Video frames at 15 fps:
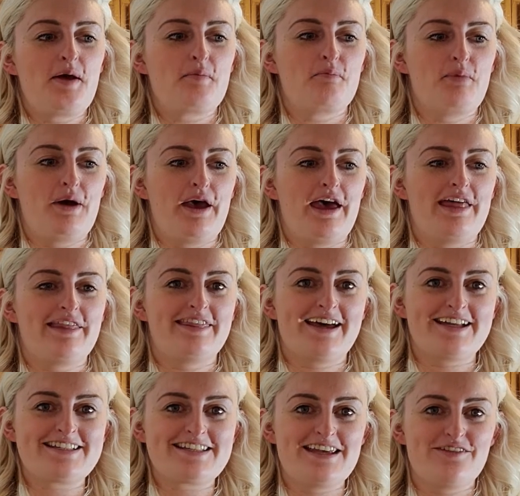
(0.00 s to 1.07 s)
But
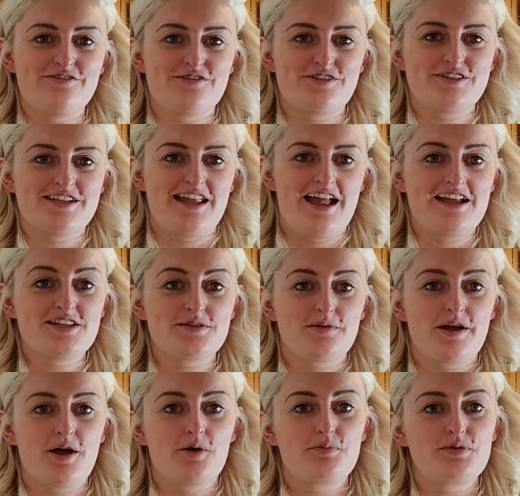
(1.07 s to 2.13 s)
that's it for today. So I
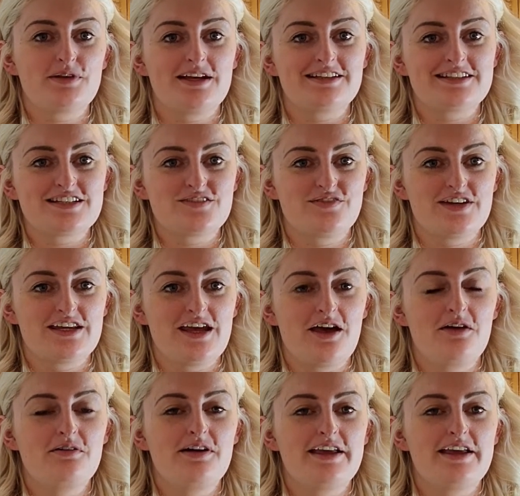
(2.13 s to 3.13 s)
hope you liked this video.